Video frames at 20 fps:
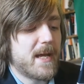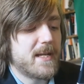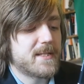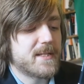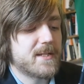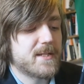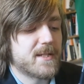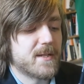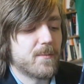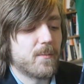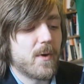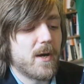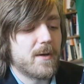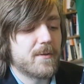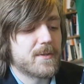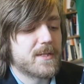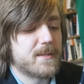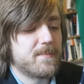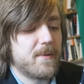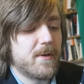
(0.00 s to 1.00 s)
peasants and
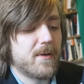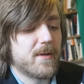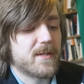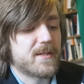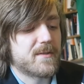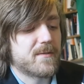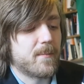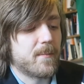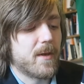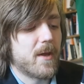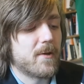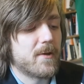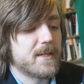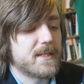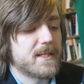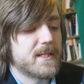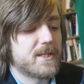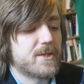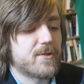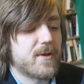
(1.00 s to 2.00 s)
wild spirits from
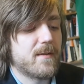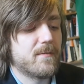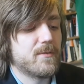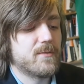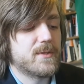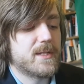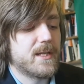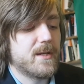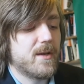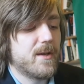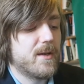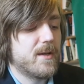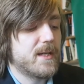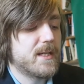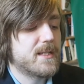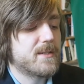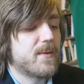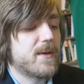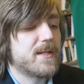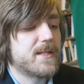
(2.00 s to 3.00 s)
Lawrence's travels in
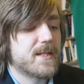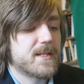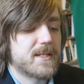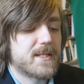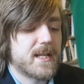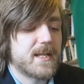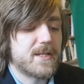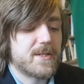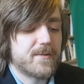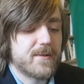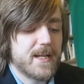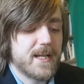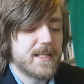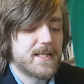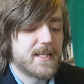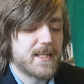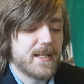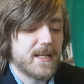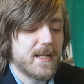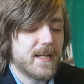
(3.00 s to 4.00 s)
early 20th century
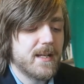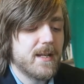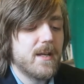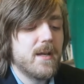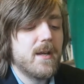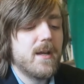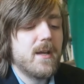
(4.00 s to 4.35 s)
Italy.